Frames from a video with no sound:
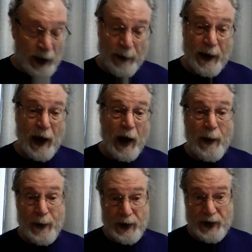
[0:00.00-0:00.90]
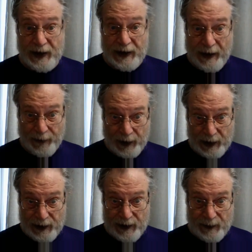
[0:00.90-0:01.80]
of the author's
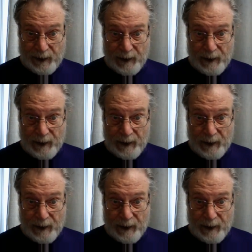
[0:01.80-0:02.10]
significance